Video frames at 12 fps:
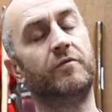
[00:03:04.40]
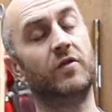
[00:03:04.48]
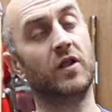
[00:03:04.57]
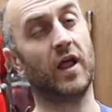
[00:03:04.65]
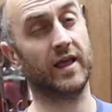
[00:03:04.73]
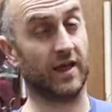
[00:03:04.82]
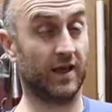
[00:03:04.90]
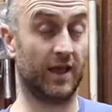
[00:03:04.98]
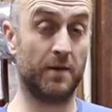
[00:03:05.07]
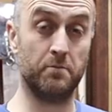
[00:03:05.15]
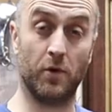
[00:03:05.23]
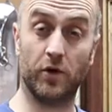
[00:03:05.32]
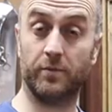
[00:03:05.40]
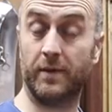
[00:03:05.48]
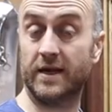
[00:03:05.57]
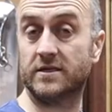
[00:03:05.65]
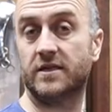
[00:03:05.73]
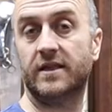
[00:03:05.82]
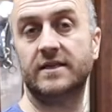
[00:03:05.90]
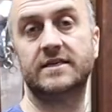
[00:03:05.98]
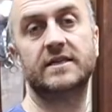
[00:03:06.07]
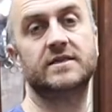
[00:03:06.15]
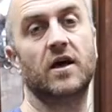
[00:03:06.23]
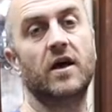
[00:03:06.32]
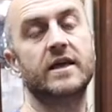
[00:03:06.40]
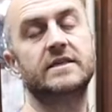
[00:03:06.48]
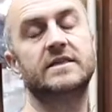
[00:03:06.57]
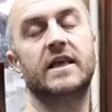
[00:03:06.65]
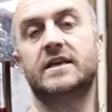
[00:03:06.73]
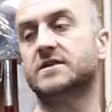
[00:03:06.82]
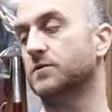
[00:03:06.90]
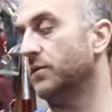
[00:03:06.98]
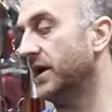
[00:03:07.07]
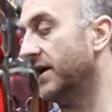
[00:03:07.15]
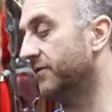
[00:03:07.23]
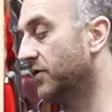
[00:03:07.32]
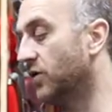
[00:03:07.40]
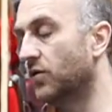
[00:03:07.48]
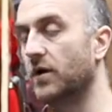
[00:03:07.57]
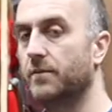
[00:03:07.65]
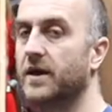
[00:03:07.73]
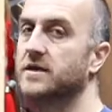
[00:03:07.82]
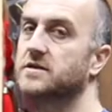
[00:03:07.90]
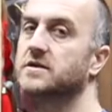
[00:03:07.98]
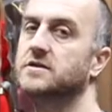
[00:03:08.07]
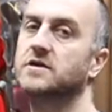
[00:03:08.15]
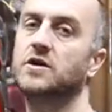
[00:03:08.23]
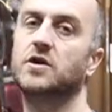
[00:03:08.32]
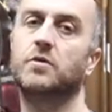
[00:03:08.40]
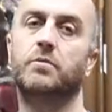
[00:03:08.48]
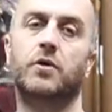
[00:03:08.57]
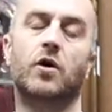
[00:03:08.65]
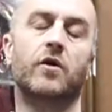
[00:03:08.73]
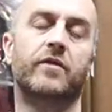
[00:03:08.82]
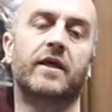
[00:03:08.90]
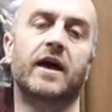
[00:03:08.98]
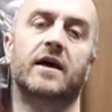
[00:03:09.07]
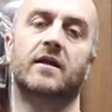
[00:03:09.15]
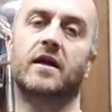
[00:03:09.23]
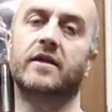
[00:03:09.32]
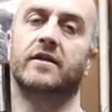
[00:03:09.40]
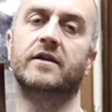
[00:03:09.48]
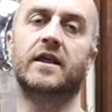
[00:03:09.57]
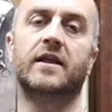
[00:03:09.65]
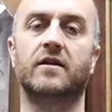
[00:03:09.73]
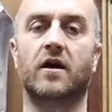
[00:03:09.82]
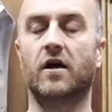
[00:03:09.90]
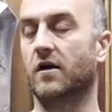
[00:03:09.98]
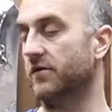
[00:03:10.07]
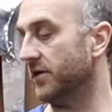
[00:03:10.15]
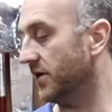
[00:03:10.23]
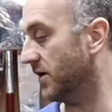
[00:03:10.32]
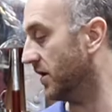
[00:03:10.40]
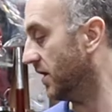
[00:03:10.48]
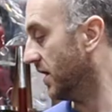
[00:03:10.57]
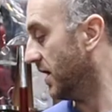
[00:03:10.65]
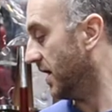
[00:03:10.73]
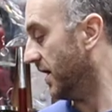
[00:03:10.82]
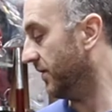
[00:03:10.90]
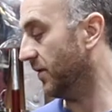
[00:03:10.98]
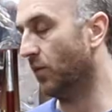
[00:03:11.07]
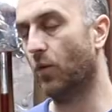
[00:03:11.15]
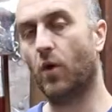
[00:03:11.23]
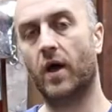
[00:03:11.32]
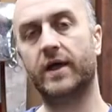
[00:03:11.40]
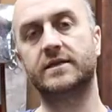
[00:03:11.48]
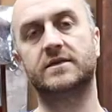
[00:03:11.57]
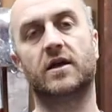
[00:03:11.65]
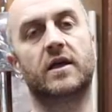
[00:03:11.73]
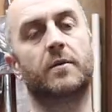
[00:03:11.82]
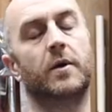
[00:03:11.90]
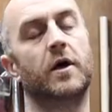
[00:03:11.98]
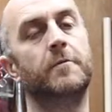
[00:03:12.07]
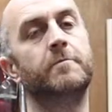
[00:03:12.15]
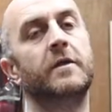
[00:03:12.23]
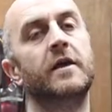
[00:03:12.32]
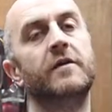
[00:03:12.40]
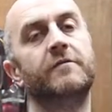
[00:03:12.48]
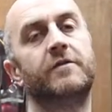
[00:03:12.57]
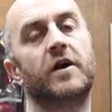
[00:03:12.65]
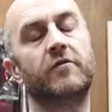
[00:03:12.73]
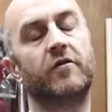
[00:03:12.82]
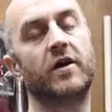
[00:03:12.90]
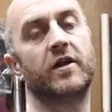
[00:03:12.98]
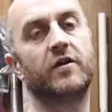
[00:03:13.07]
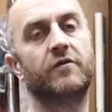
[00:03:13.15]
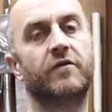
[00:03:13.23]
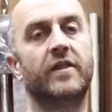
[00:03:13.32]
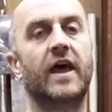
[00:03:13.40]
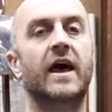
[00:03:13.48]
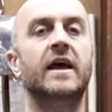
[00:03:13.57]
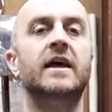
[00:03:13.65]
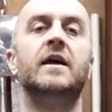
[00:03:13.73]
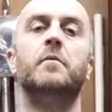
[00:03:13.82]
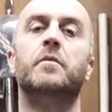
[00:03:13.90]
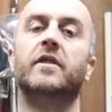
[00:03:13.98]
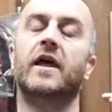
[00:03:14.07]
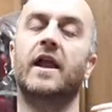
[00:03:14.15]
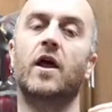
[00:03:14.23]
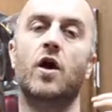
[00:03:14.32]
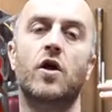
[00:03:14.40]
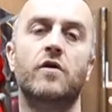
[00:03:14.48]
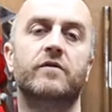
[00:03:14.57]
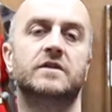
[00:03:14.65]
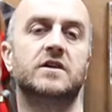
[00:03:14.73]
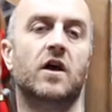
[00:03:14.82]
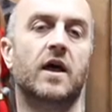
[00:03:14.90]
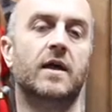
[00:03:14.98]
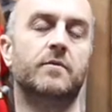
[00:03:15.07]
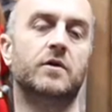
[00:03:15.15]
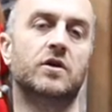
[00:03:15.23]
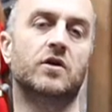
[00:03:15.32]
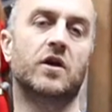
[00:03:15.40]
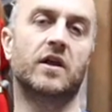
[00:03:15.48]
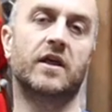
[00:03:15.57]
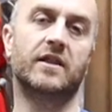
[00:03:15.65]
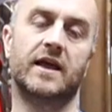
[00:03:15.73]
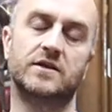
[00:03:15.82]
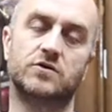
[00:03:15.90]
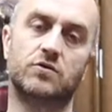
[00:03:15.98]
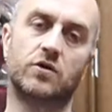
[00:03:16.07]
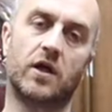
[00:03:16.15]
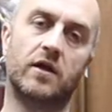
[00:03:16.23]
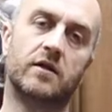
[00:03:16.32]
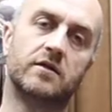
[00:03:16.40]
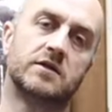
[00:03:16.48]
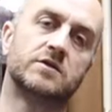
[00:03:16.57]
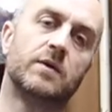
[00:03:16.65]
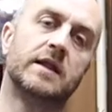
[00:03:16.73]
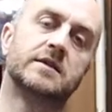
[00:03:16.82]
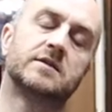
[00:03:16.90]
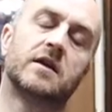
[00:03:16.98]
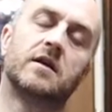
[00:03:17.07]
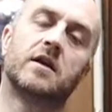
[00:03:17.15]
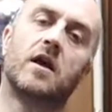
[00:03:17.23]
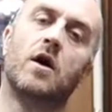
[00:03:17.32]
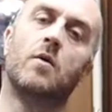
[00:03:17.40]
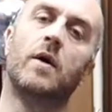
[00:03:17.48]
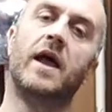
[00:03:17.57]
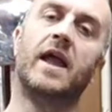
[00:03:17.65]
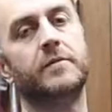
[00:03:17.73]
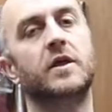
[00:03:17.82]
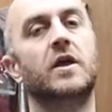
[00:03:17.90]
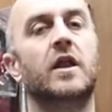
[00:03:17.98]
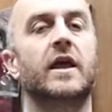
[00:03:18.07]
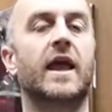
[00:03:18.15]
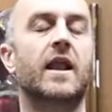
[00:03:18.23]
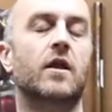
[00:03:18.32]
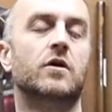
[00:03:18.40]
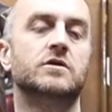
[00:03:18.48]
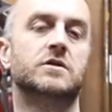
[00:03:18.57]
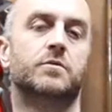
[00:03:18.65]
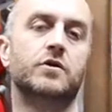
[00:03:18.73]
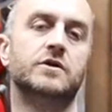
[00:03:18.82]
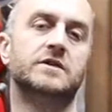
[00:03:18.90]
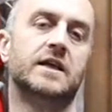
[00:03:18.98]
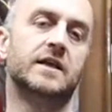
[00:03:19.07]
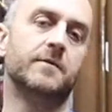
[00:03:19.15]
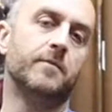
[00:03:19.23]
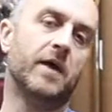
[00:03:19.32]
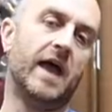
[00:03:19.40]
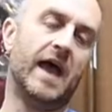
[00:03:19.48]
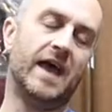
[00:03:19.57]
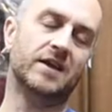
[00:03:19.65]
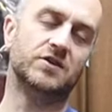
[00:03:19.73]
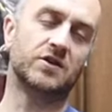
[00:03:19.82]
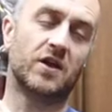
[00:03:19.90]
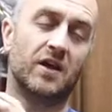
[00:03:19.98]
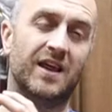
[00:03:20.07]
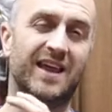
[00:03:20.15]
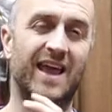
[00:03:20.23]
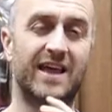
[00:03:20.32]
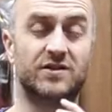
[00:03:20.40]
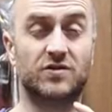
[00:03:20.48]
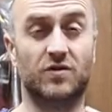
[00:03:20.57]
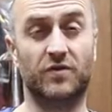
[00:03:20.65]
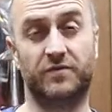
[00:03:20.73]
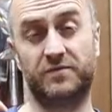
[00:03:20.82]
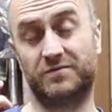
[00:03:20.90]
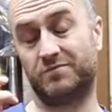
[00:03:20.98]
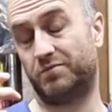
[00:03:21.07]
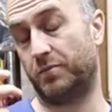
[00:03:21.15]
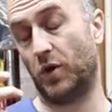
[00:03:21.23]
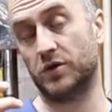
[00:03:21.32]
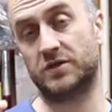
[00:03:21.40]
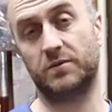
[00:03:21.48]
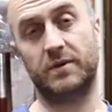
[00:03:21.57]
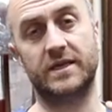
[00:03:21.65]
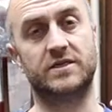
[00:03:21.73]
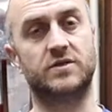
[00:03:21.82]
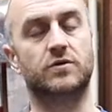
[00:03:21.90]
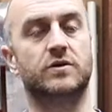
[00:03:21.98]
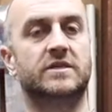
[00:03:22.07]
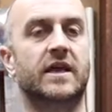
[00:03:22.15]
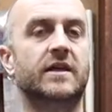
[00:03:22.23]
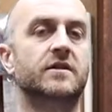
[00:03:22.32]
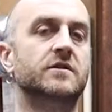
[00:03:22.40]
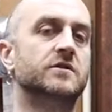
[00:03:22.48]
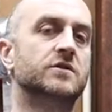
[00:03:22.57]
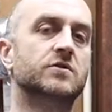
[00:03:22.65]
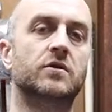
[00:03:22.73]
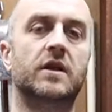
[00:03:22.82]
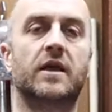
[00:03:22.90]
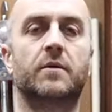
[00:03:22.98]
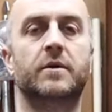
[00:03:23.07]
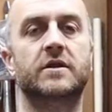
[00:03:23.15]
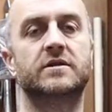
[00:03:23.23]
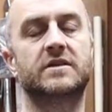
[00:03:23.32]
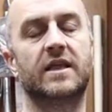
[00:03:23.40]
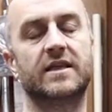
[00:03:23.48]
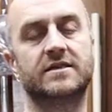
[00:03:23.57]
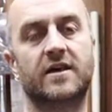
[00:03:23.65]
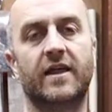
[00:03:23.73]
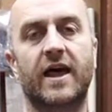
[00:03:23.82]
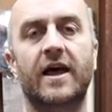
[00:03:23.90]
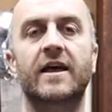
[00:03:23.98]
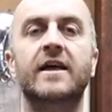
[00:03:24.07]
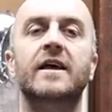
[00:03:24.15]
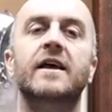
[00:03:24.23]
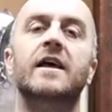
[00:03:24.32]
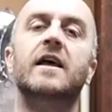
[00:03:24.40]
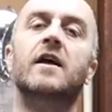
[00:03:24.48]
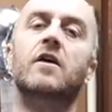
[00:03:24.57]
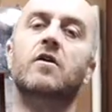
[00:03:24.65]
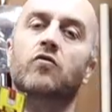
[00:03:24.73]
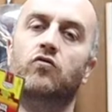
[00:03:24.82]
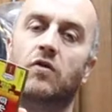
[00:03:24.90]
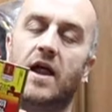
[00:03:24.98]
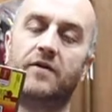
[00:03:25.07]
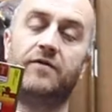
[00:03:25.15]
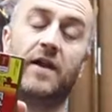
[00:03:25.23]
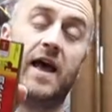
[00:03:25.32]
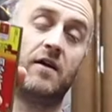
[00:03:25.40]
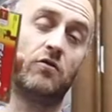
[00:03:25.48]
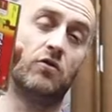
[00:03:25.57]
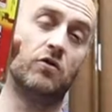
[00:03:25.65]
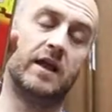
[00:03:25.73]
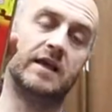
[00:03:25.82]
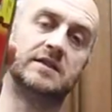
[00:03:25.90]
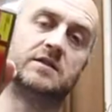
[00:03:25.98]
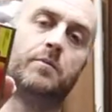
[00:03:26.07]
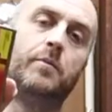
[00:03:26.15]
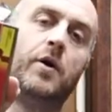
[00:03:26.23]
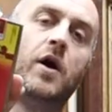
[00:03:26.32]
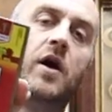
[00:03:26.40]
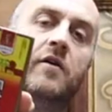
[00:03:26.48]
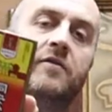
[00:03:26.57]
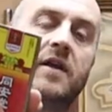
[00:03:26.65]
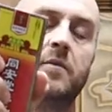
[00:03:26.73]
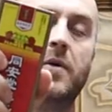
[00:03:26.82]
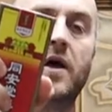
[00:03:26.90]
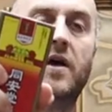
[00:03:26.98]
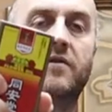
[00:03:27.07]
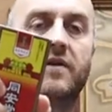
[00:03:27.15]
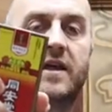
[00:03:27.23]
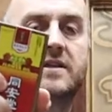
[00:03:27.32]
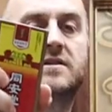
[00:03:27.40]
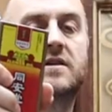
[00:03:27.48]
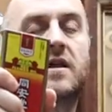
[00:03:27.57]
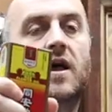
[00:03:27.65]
like in modern medicine they tend to ice things, and we have cooling medicines that you can put on that, like the Dipdar and the white tiger balm, very, very good for that. But then over time the swelling's gonna go away, you're gonna get lots of bruising, and you're gonna get sort of possibly sore tendons, sore ligaments, things like that. Red flower oil is the perfect,